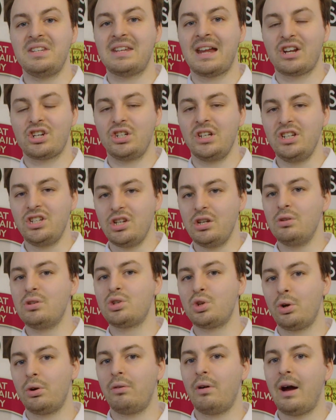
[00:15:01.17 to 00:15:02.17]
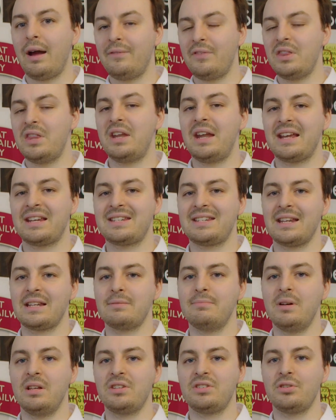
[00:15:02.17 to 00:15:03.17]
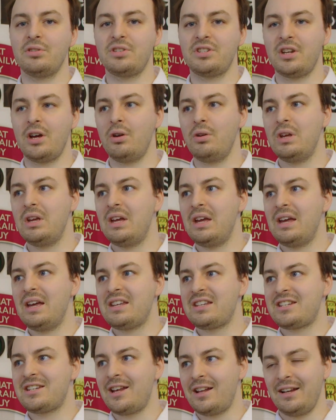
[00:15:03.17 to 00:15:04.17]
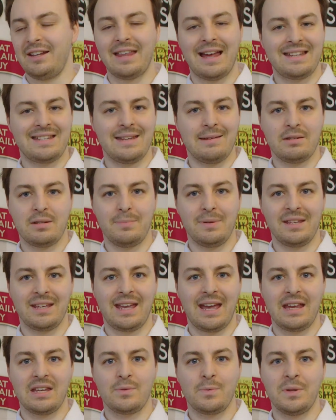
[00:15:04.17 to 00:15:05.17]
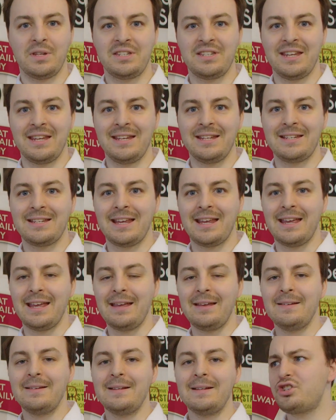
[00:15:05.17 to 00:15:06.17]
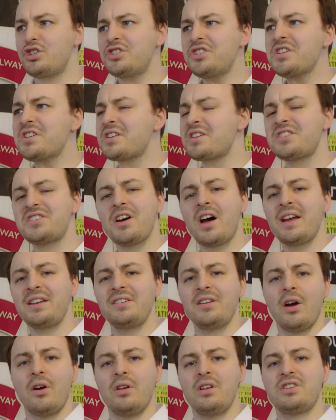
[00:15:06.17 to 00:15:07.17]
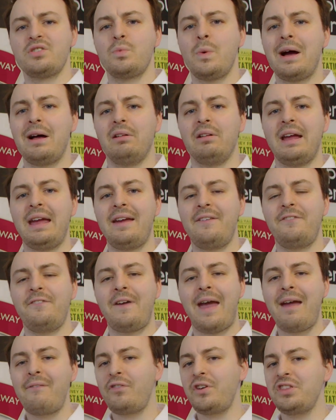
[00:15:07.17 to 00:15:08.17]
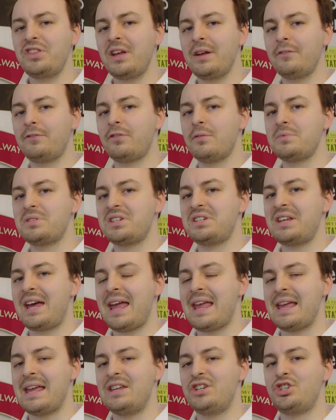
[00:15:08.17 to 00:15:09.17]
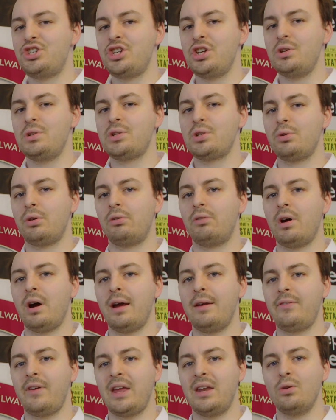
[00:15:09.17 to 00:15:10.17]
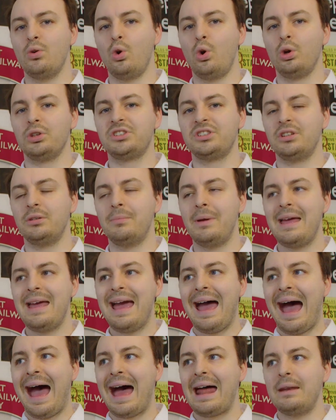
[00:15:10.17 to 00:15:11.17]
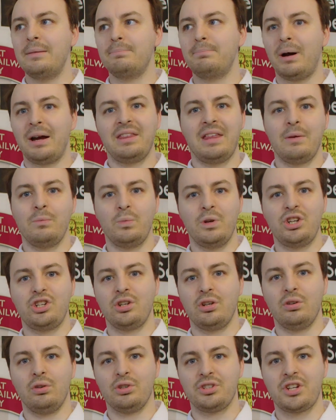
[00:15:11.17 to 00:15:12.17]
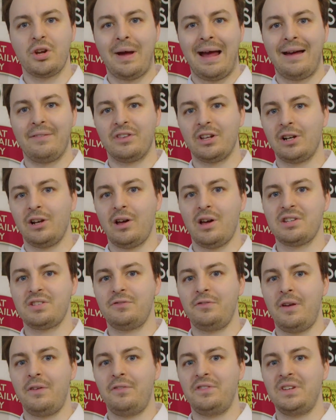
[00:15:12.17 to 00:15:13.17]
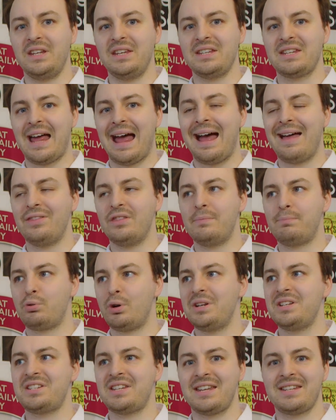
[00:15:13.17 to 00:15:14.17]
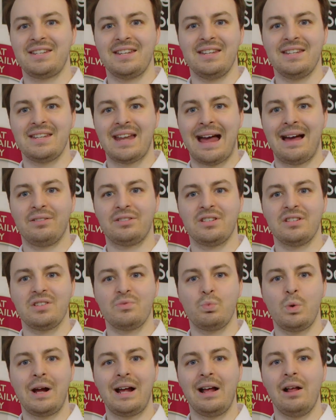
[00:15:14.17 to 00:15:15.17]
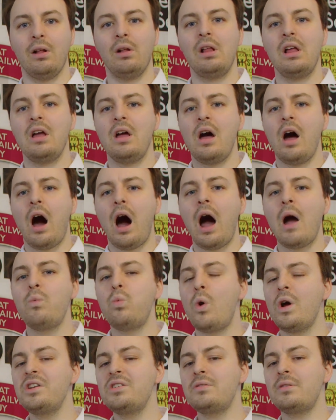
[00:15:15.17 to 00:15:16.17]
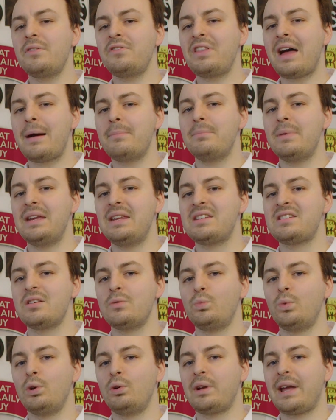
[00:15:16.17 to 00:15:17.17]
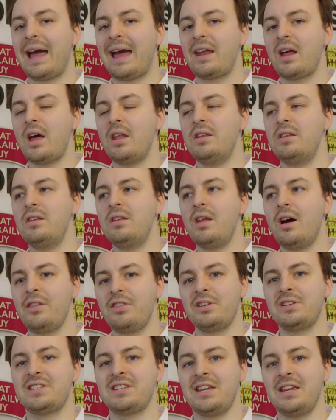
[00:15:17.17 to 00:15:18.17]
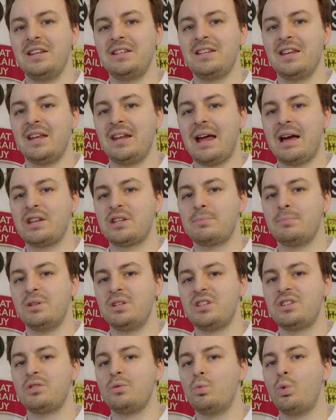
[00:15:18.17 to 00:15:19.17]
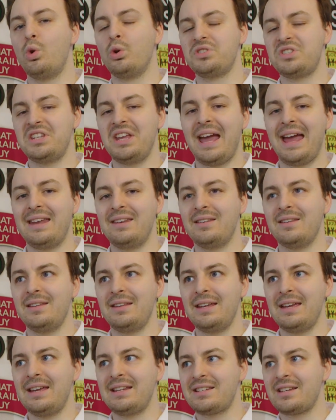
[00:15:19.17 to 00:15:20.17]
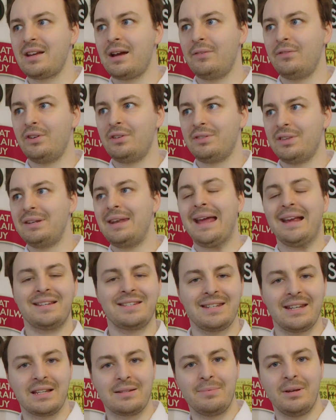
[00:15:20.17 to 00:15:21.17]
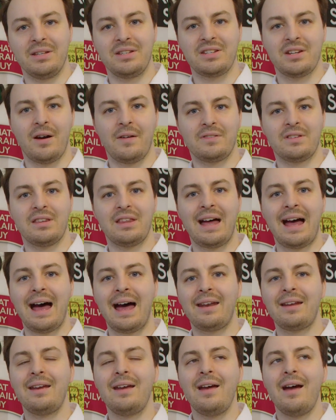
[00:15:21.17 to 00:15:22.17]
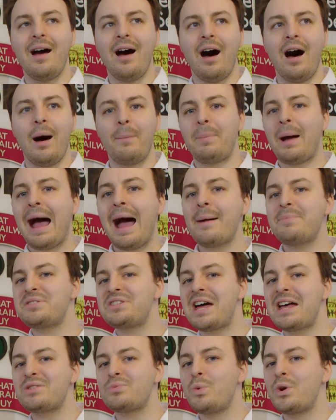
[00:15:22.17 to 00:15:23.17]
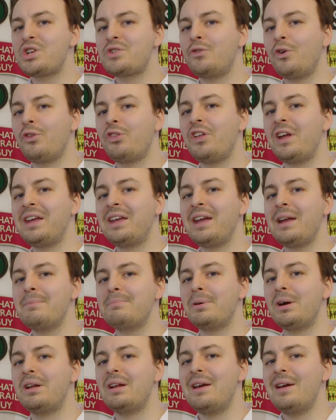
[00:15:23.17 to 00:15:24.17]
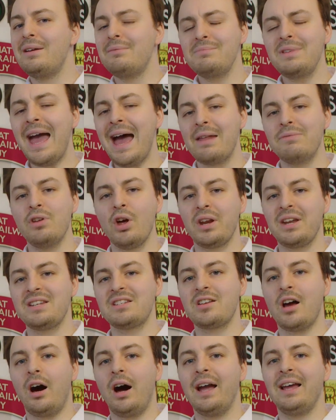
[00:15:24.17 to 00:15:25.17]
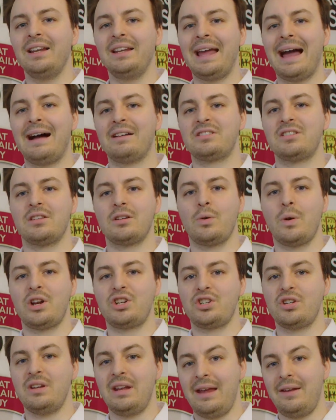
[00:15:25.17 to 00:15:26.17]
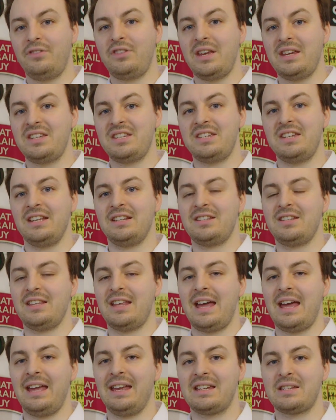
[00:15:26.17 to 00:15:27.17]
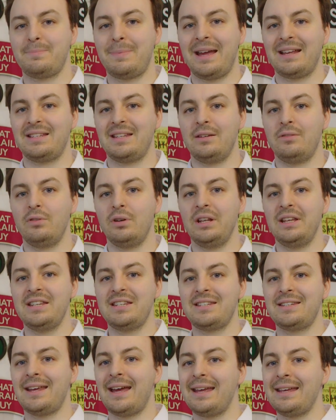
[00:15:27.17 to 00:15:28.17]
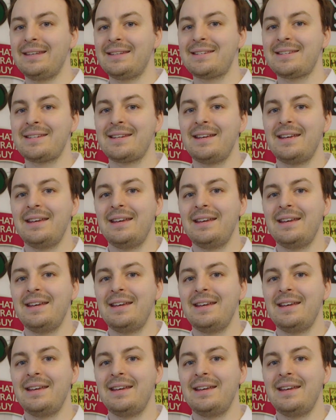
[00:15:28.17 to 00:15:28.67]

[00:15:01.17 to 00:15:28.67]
is actually due to arrive in the next 6 months or so. Certainly that seems to be the case with TT. Just as a side note as well, if everything from today is due to arrive in autumn, and by then we should also have the Class 50s and the Princesses out as well, I wonder if that means that we'll get another TT announcement towards the end of the year to cover the next 6 months after that. Perhaps that's wishful thinking, but yeah, not entirely out of the question if they stick to their expected release dates.